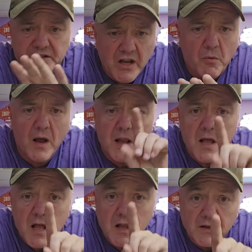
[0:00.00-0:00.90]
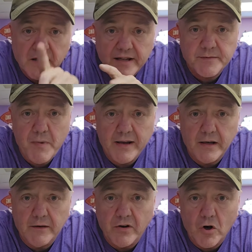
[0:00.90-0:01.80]
tell you what, let's
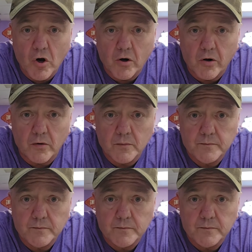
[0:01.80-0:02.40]
make it even harder.